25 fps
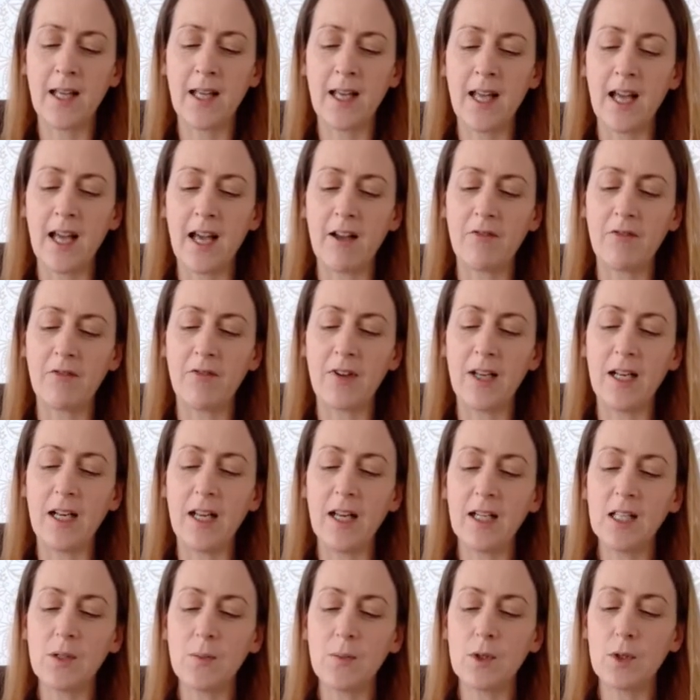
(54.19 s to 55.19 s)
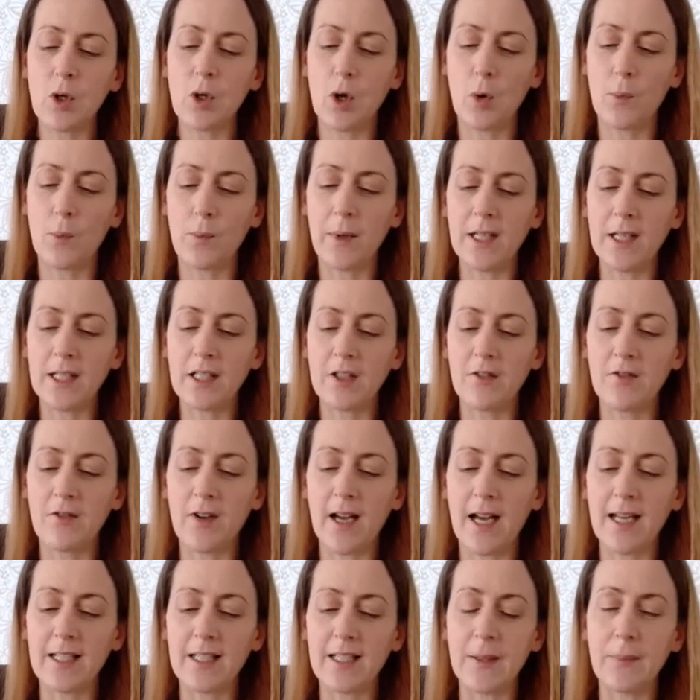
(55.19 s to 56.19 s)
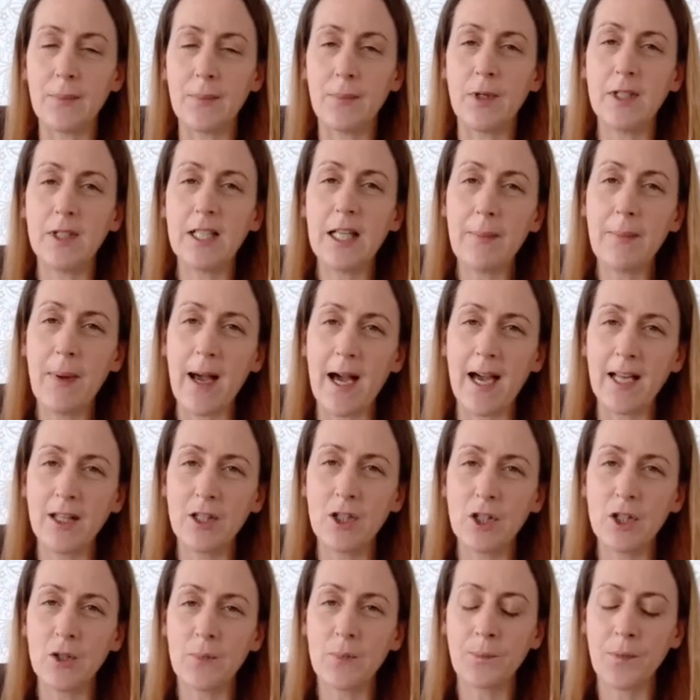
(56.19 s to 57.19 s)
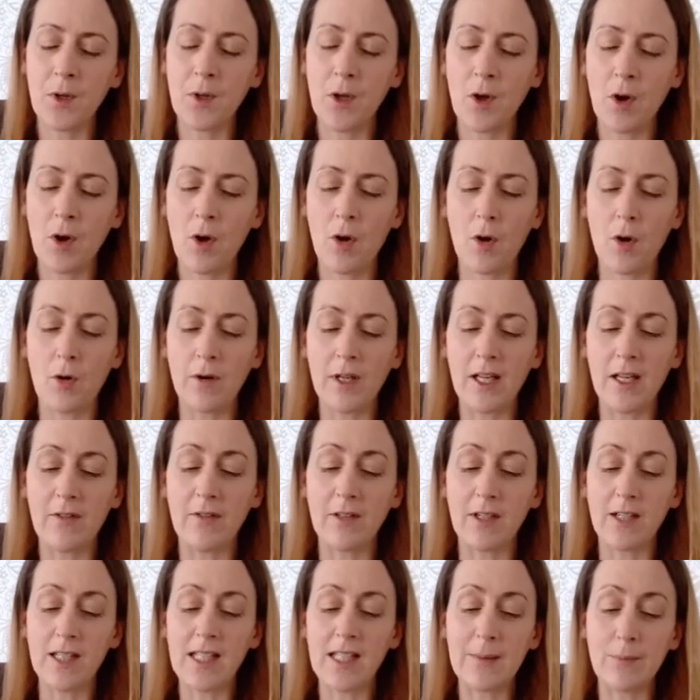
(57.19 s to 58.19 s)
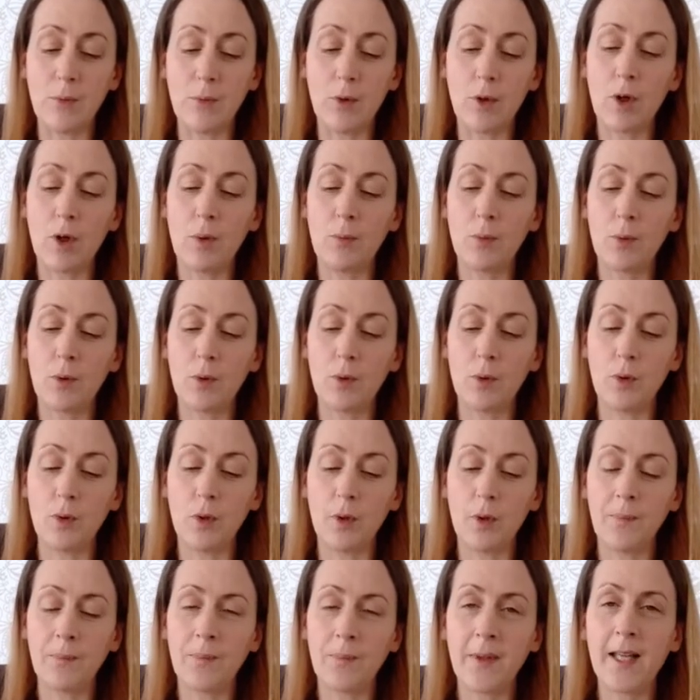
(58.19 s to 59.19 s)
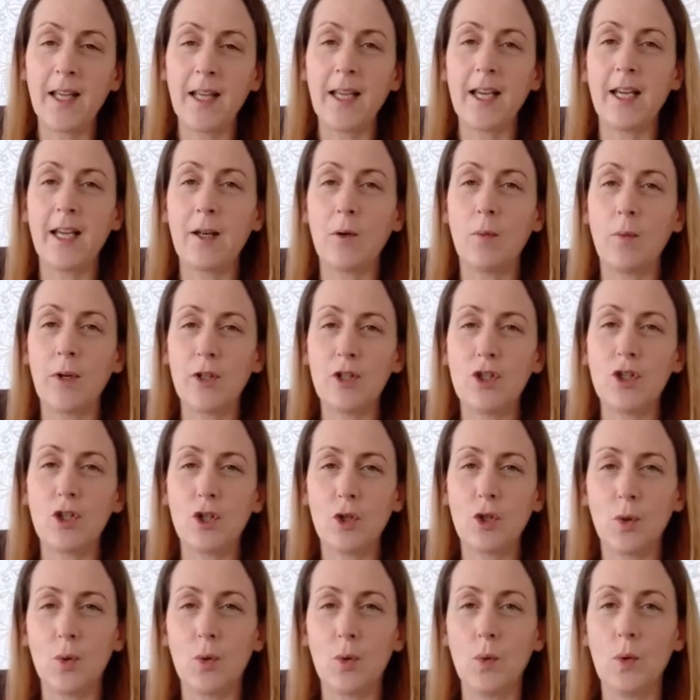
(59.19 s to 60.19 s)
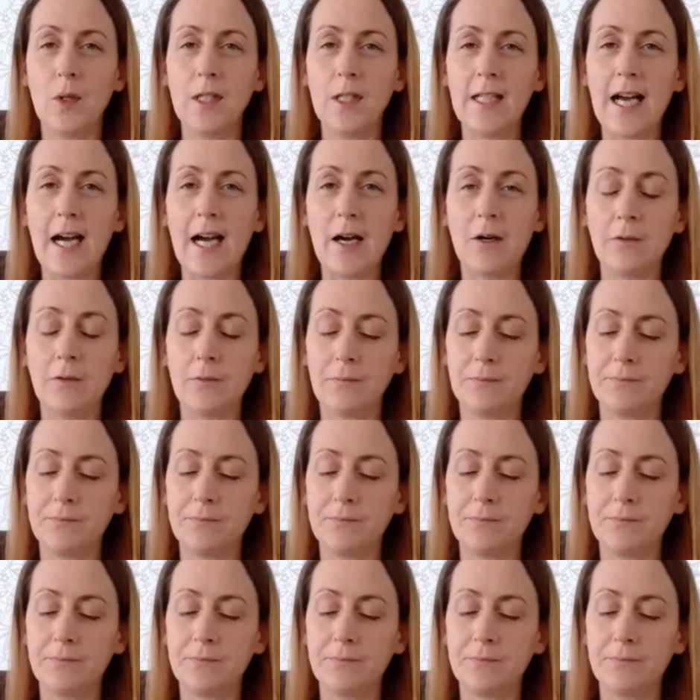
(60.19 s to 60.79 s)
and Felix was hoping to find a muddy patch or even a small pool in which to cool down.